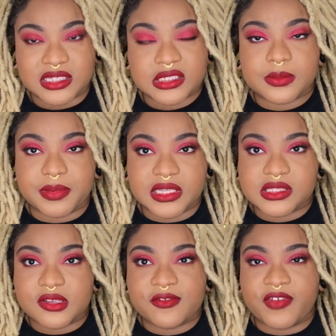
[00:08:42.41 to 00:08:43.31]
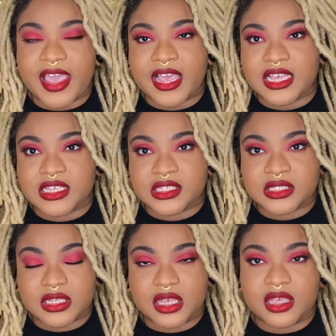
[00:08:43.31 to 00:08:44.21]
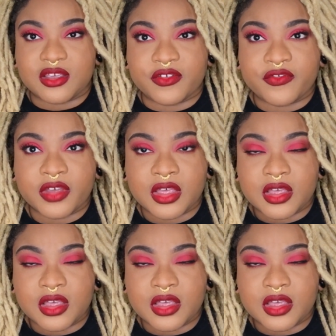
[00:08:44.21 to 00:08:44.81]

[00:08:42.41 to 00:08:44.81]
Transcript: expensive as if,